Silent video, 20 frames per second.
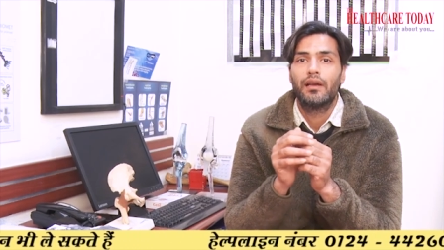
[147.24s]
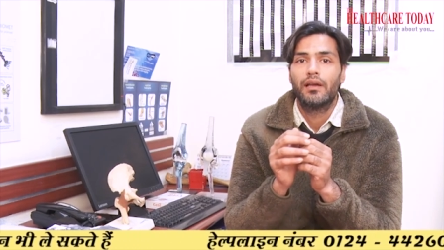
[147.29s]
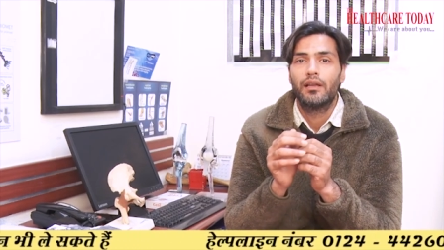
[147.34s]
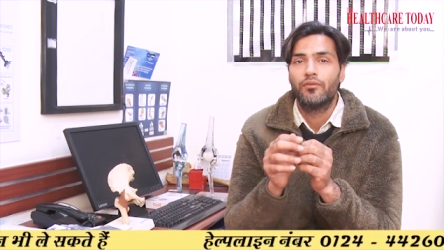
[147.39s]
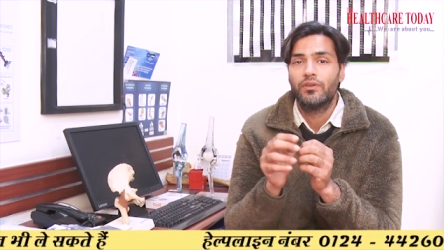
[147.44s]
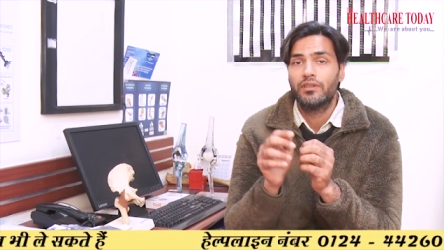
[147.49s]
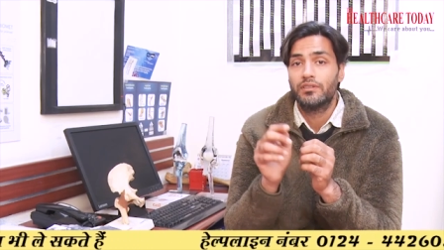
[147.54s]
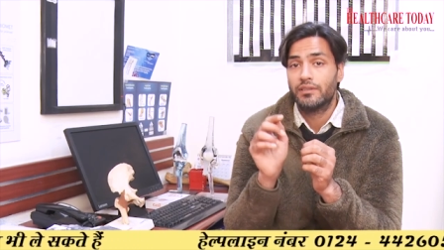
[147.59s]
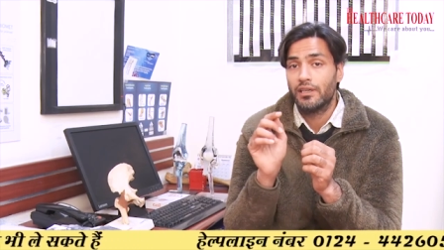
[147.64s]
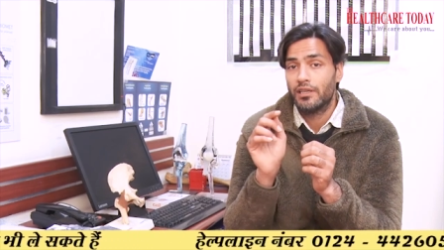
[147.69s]

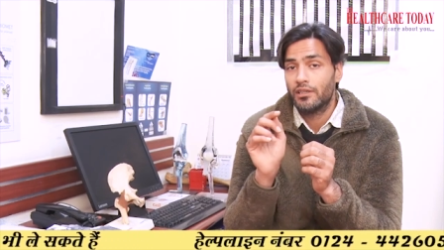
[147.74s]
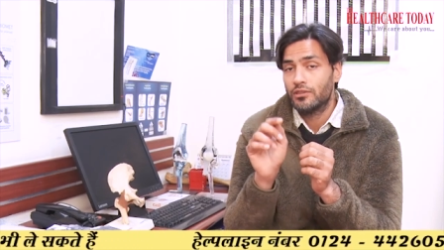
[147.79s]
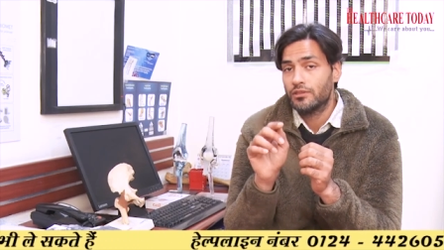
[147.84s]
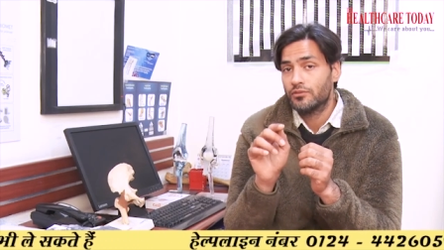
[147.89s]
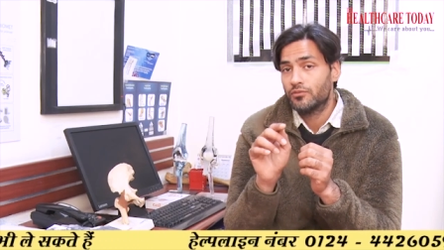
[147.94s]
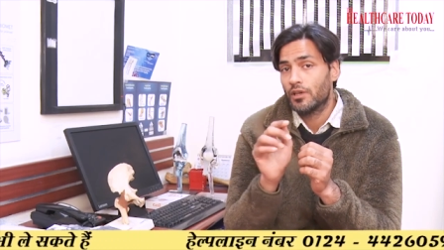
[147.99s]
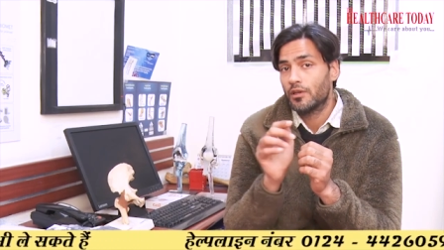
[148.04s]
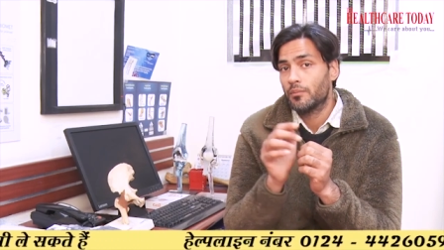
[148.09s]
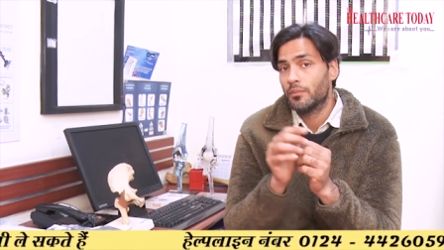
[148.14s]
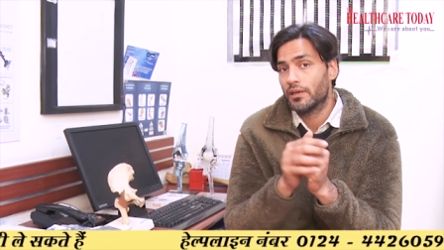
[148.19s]
in which there is
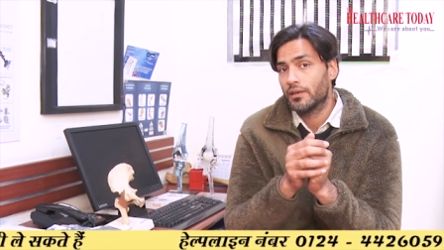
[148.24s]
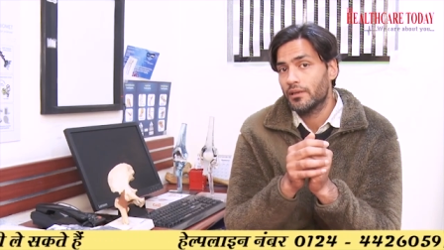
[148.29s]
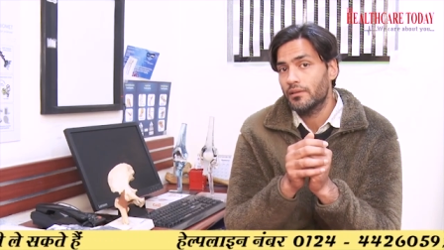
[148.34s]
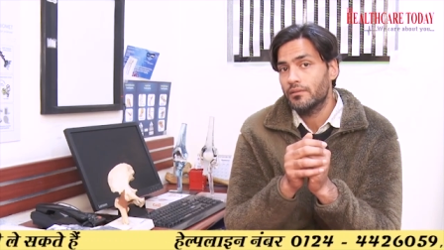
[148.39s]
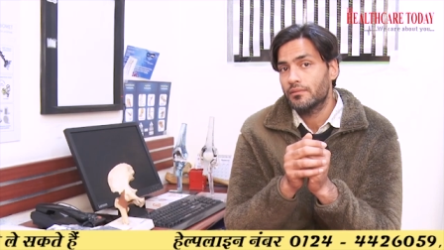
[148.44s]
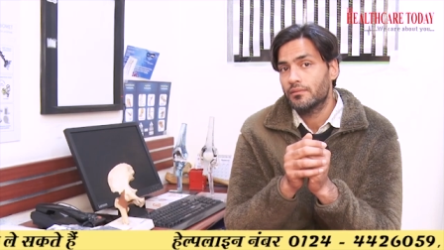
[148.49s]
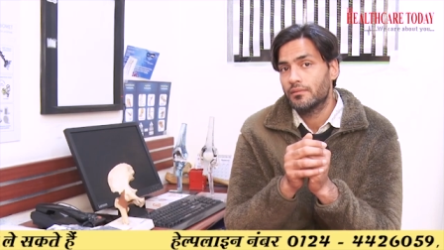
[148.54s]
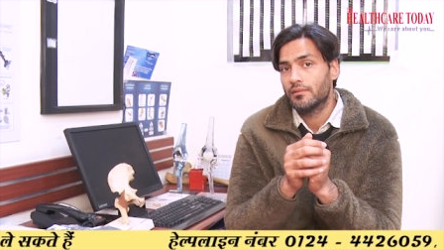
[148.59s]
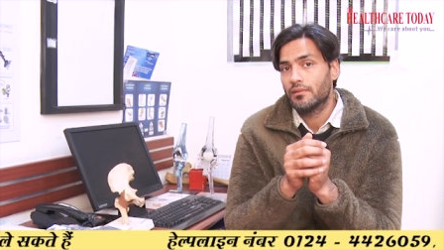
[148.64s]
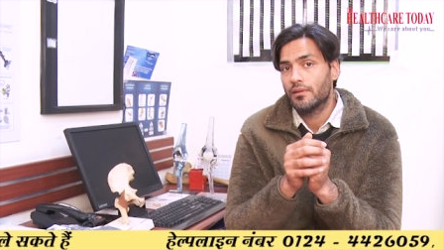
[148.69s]
one
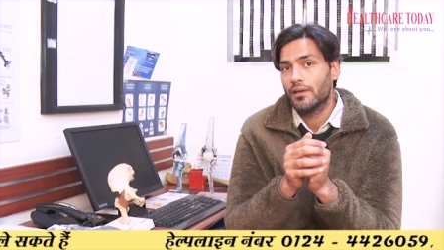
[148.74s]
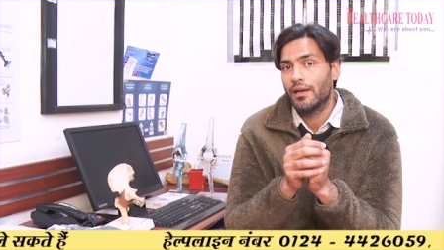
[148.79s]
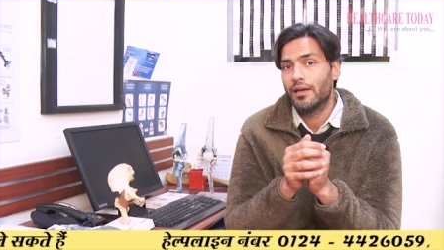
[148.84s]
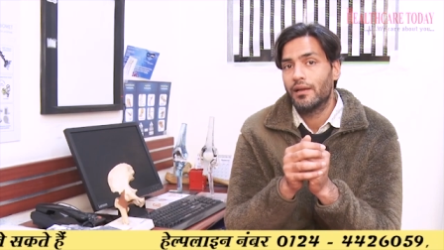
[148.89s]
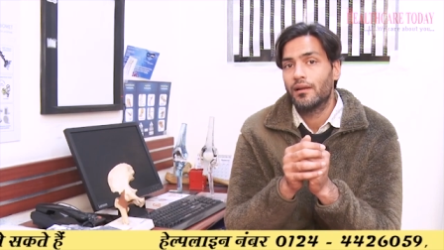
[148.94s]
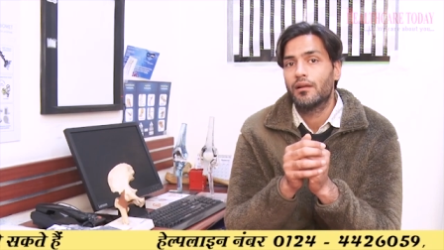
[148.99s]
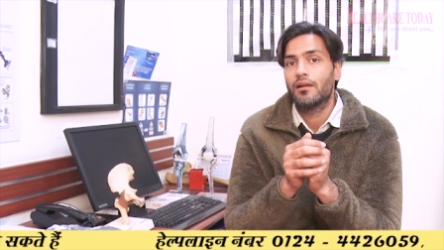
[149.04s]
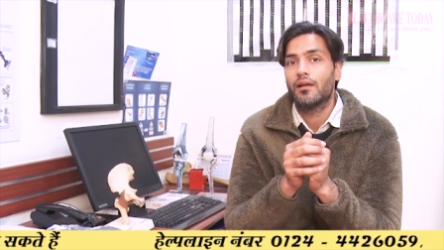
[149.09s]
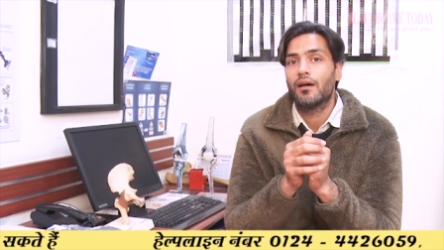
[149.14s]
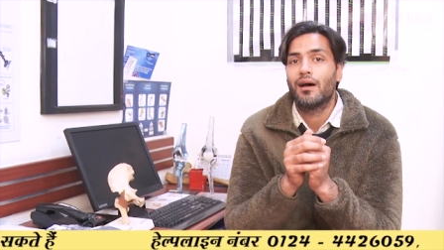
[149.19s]
button
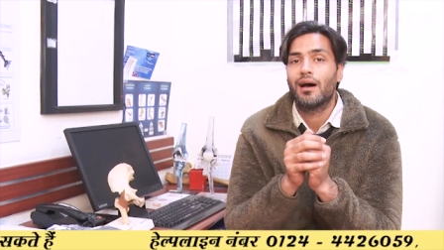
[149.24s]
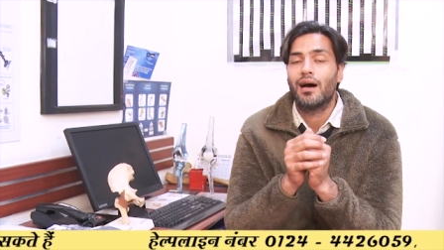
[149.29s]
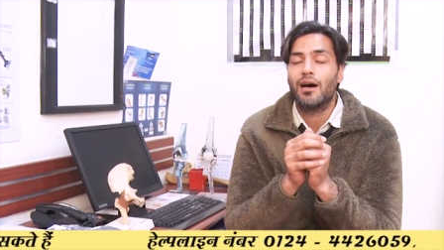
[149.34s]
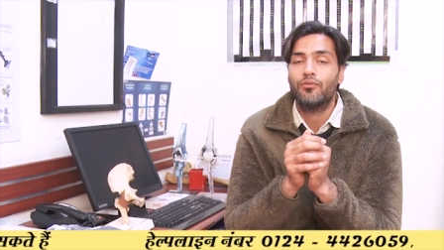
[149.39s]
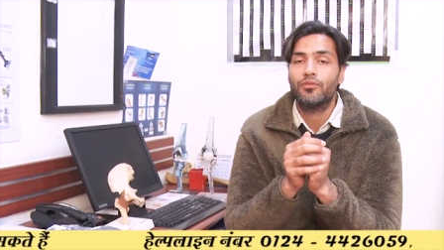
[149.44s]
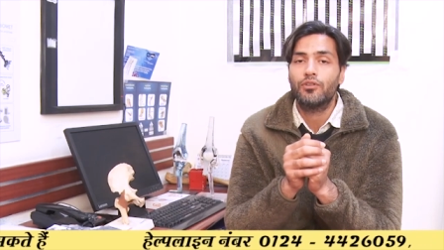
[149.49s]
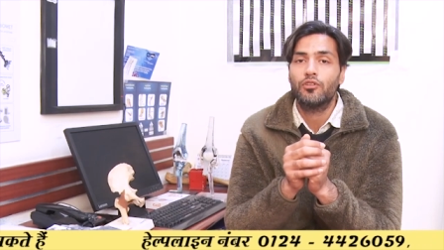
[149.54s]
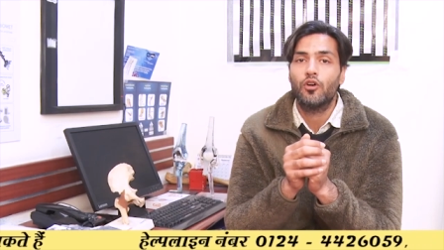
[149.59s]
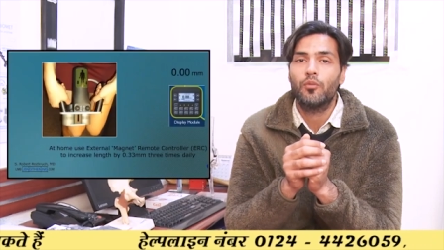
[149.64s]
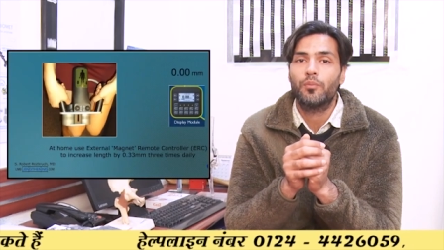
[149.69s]
and
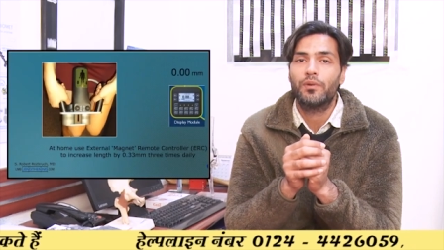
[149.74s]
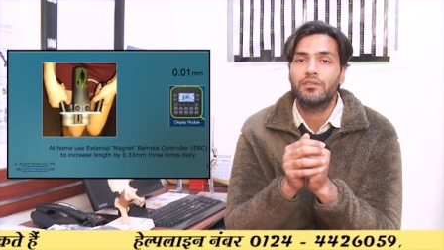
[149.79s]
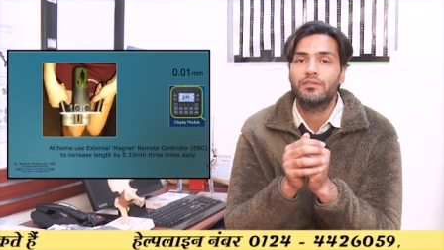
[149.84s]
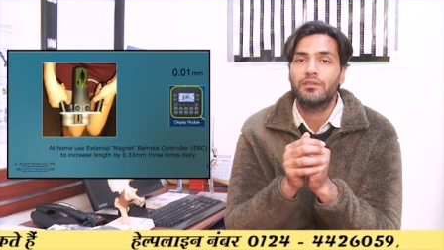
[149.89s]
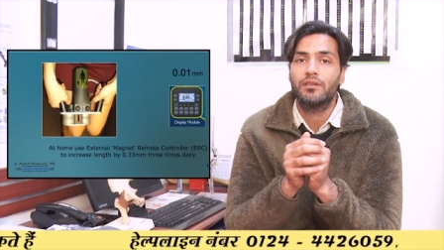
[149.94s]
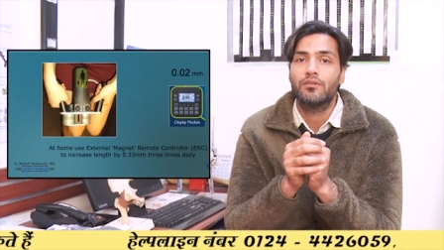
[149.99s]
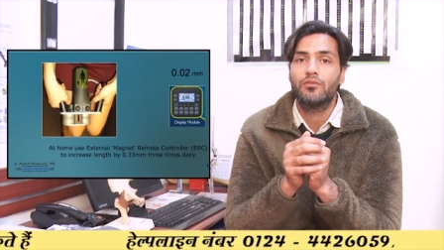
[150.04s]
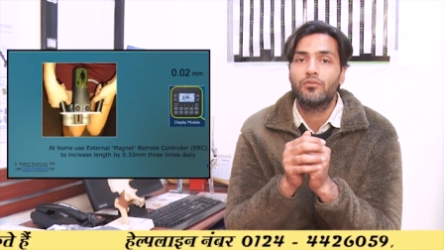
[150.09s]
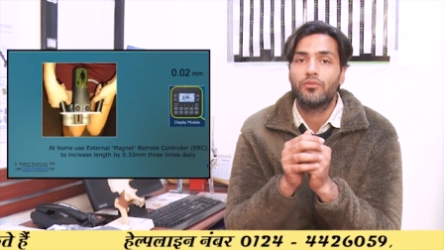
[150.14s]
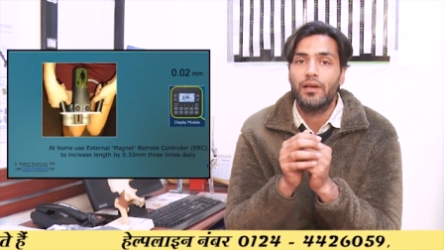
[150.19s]
after the
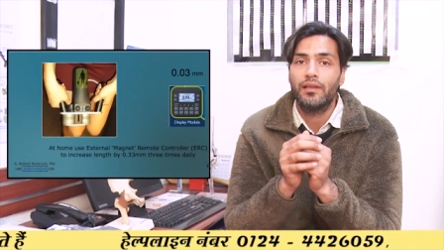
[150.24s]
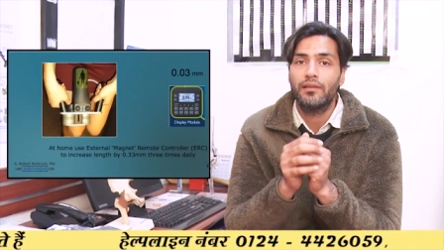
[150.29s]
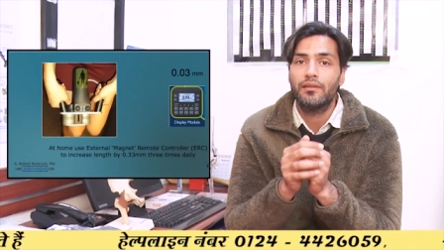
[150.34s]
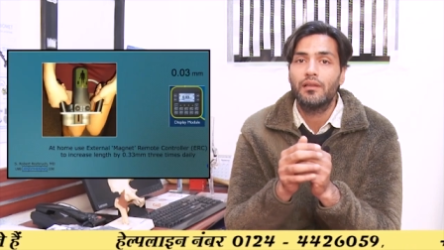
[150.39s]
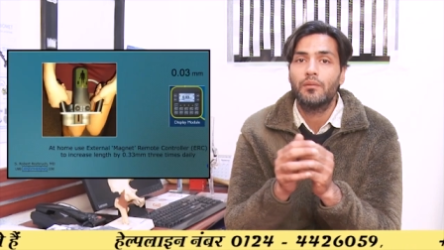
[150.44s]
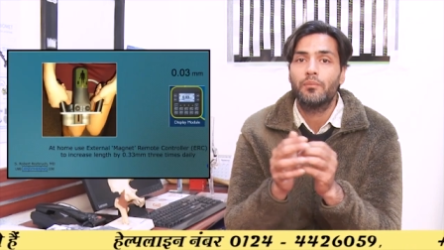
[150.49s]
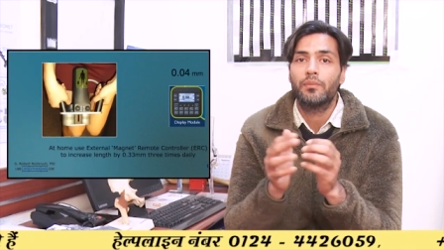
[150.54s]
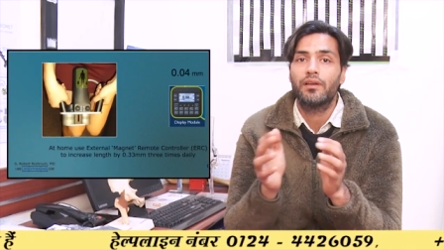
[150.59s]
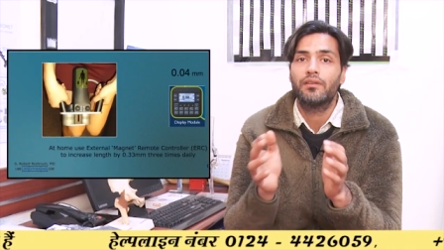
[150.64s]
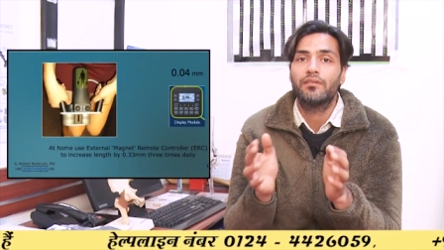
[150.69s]
operation when
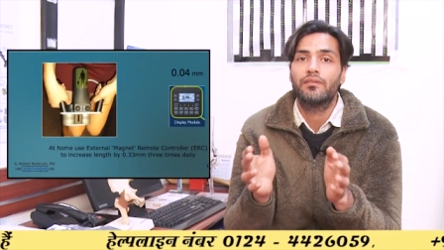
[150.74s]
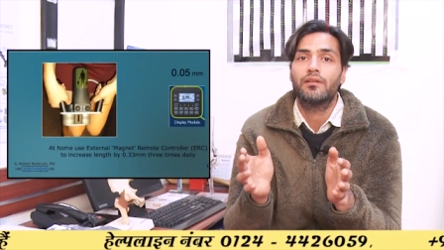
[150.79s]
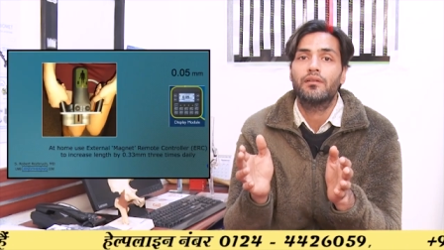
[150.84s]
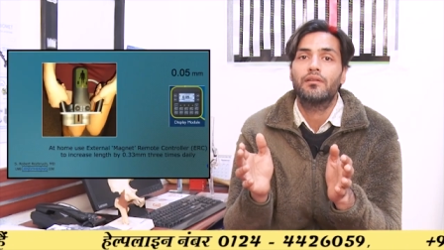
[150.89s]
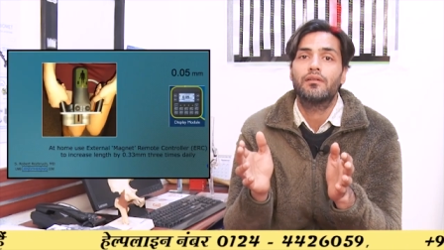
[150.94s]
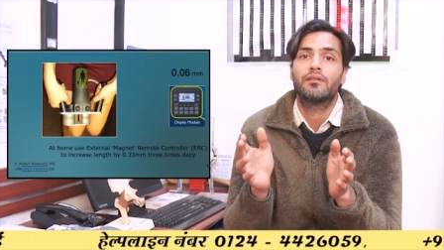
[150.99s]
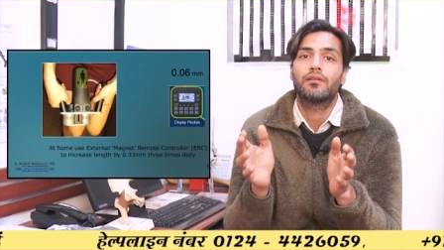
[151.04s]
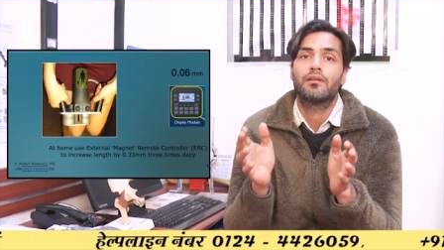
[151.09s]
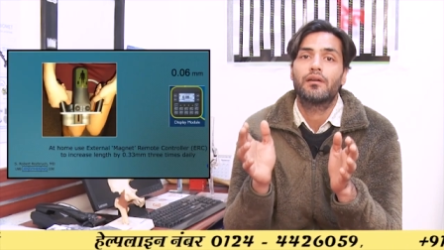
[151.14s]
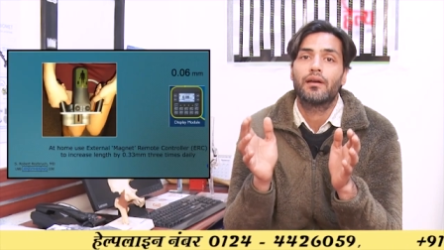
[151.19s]
the
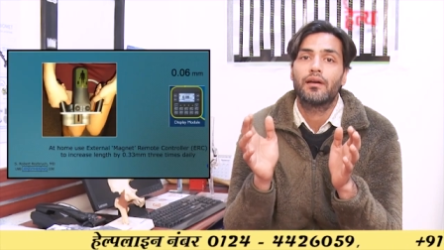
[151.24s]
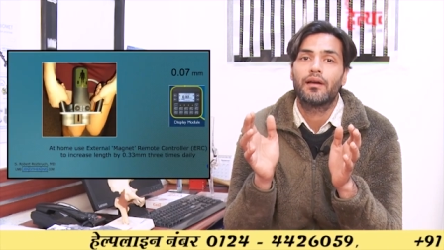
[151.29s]
patient